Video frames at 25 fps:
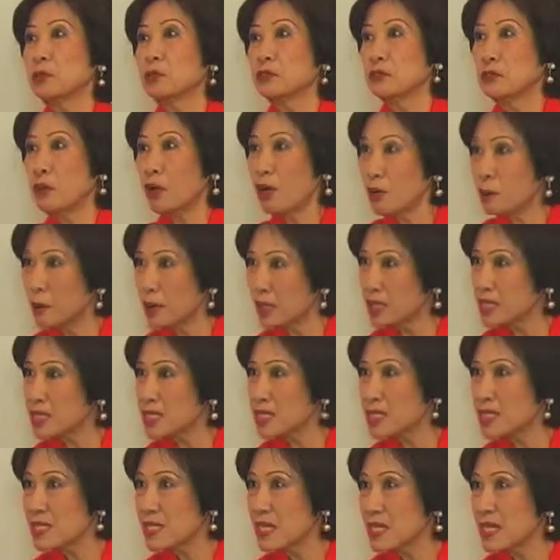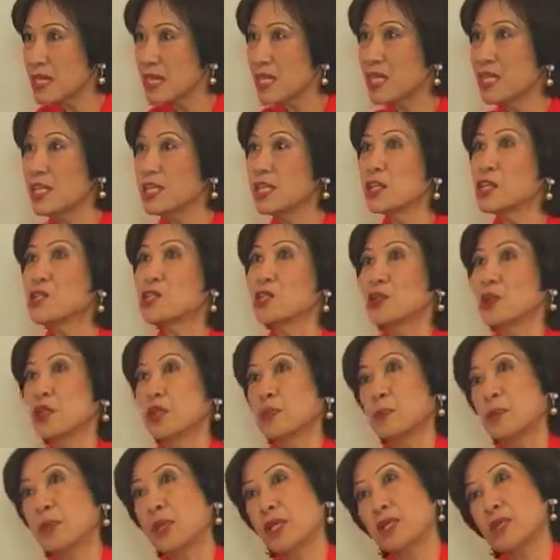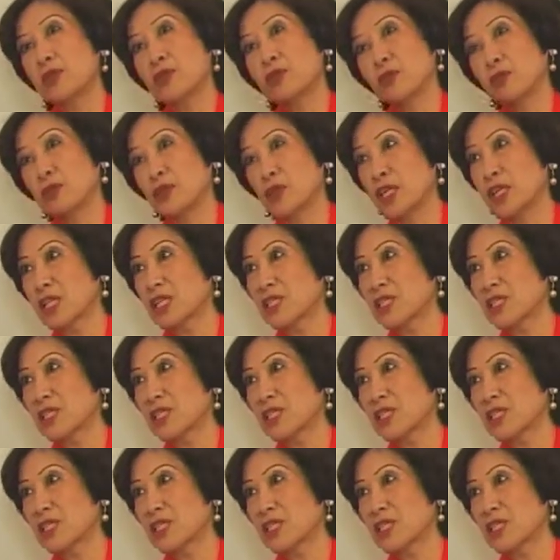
performance in the short period of your